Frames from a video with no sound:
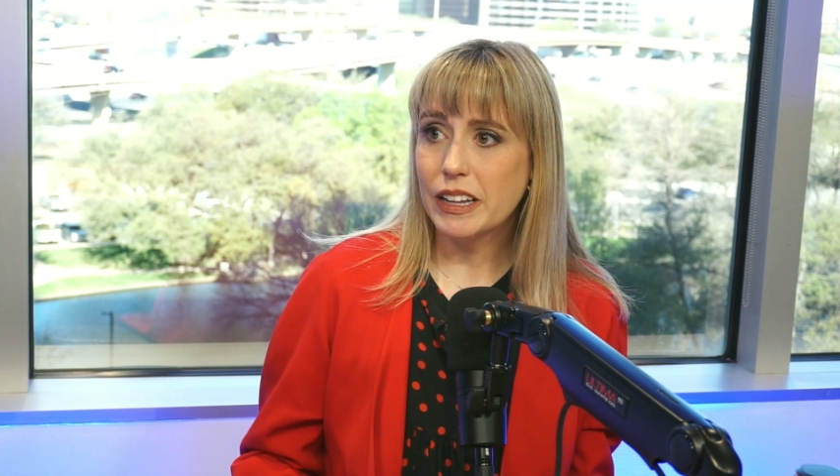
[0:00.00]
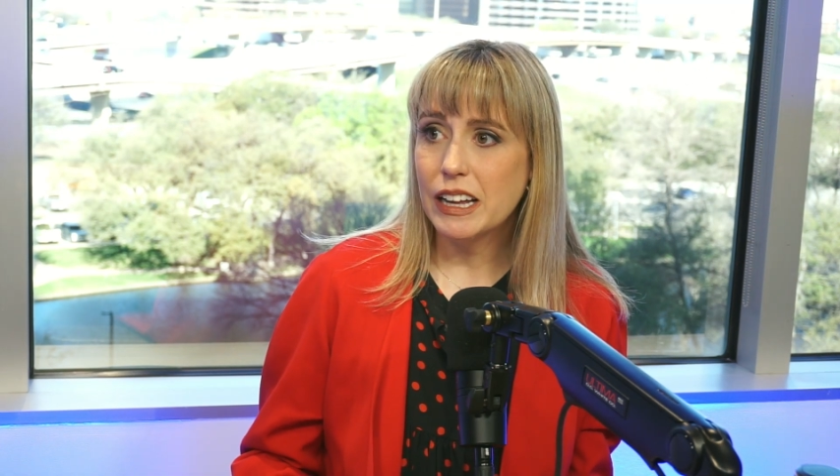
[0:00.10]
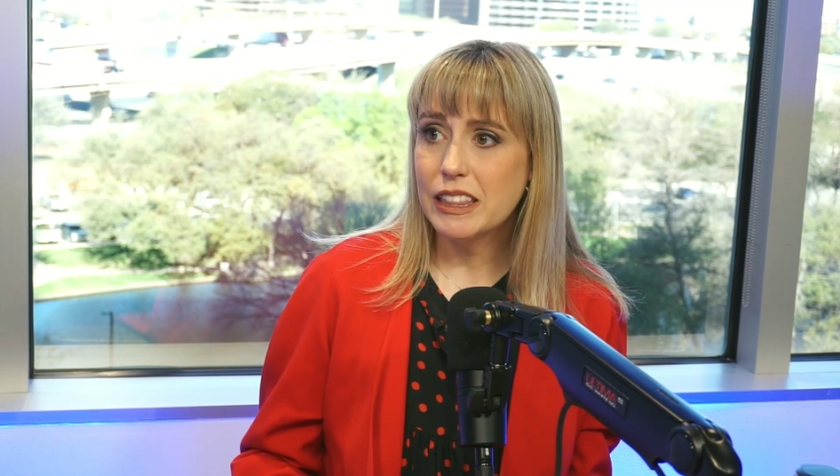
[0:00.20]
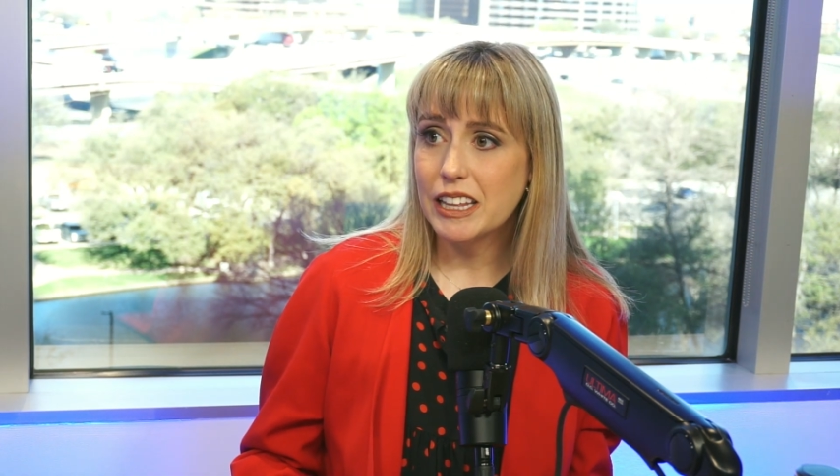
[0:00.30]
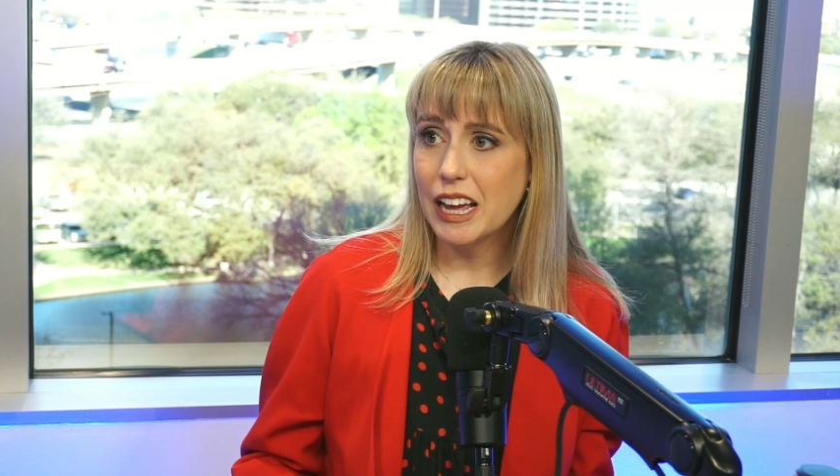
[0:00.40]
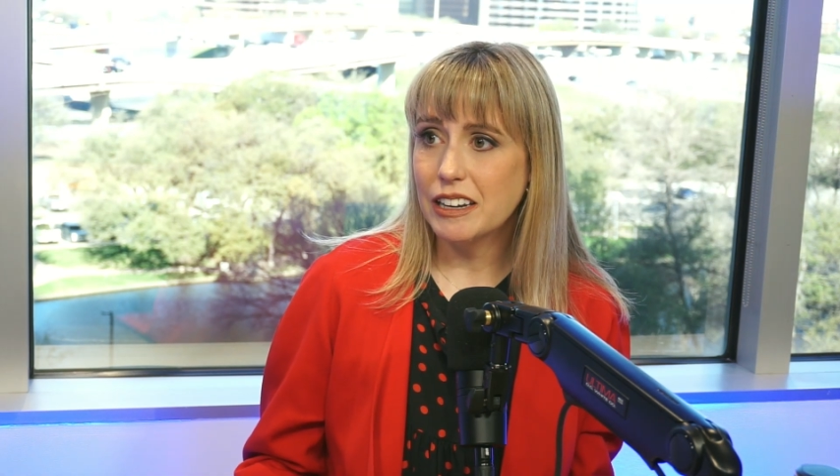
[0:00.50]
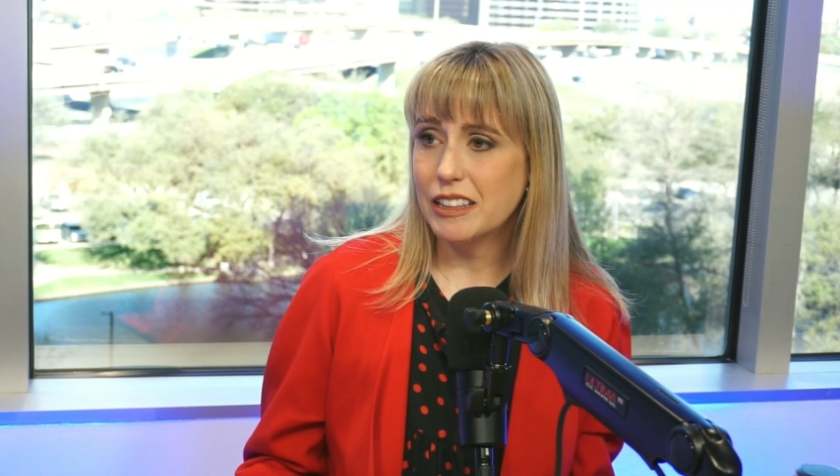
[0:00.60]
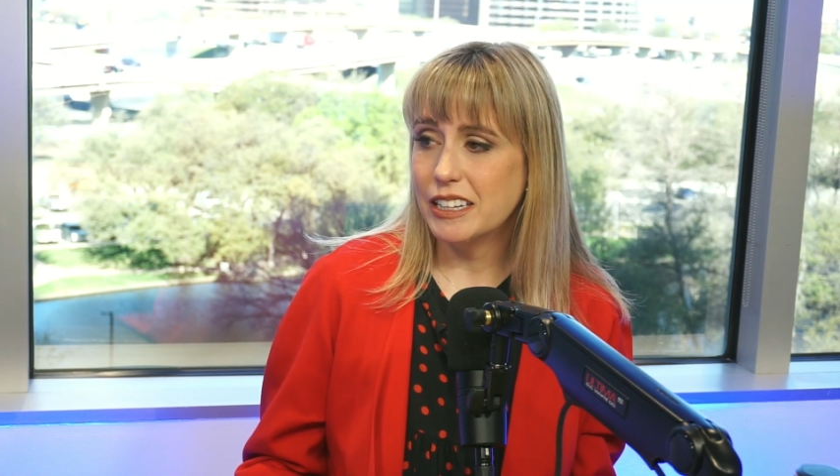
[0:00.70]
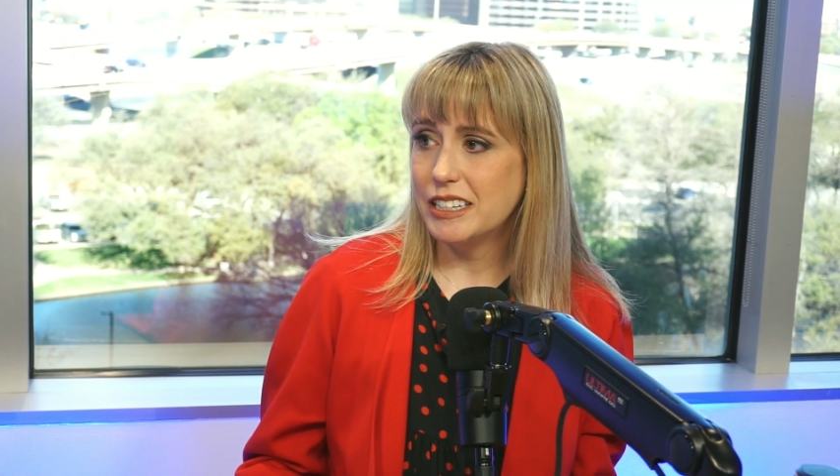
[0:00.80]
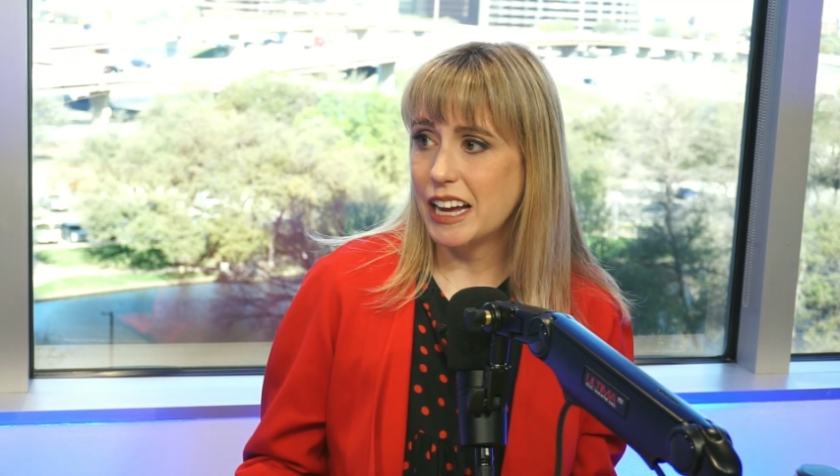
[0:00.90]
at the end of
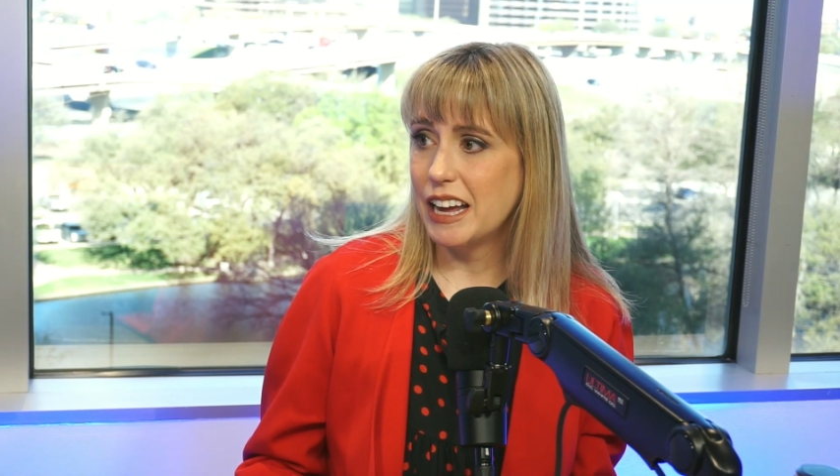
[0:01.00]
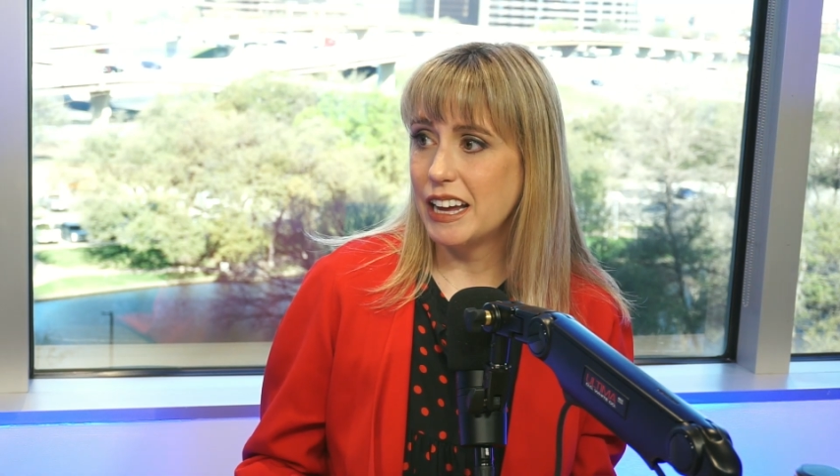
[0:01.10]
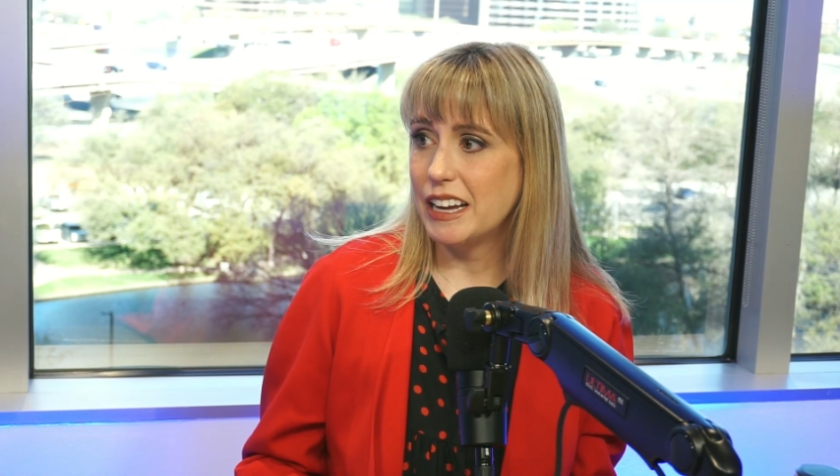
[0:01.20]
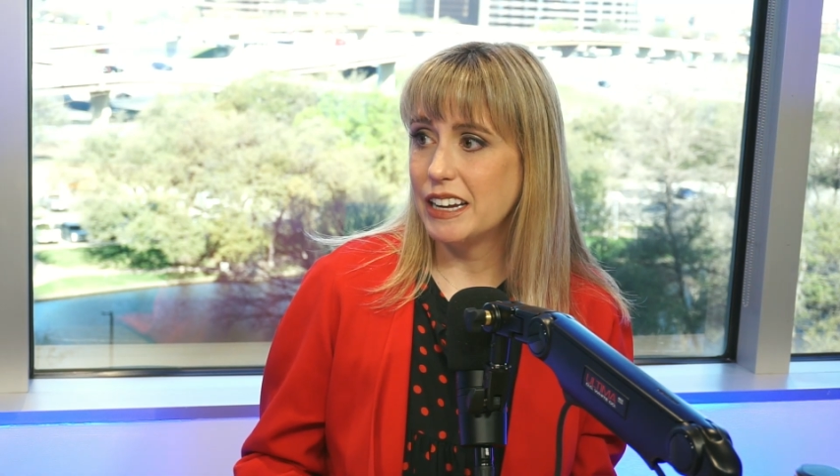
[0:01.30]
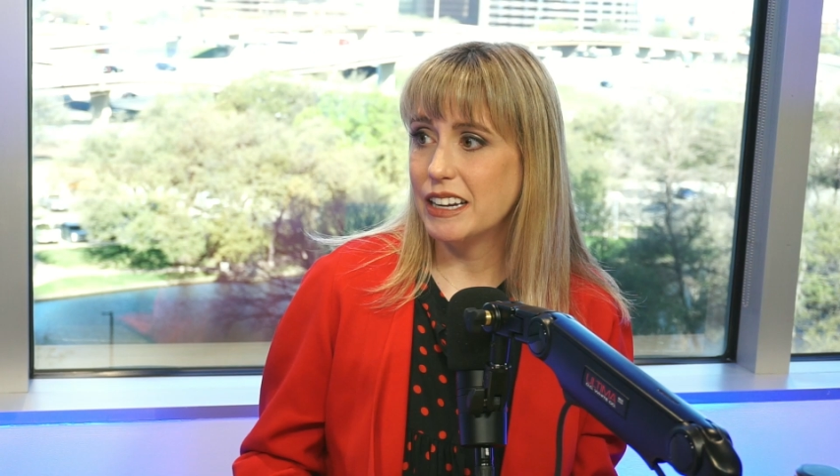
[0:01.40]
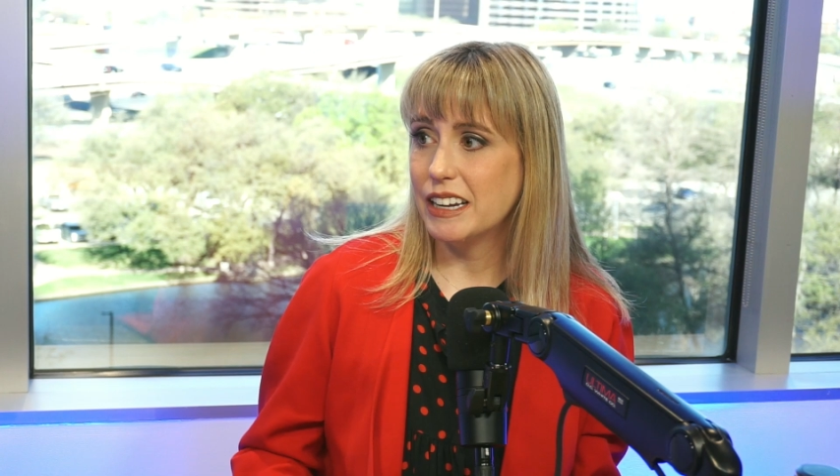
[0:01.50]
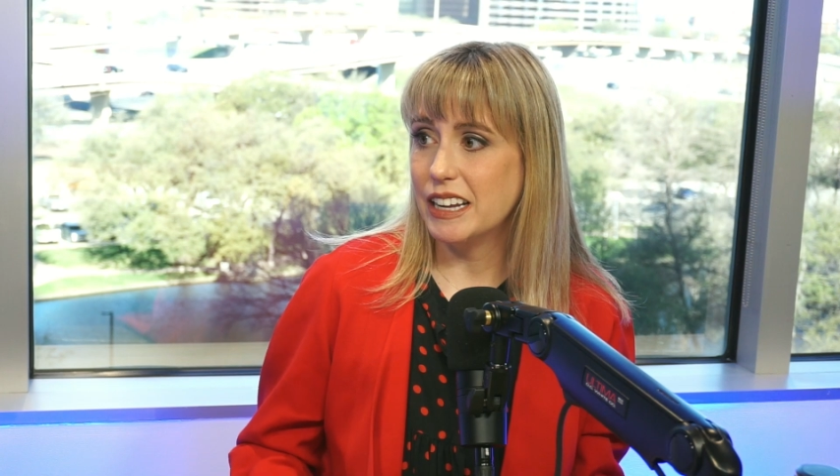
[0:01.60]
the day,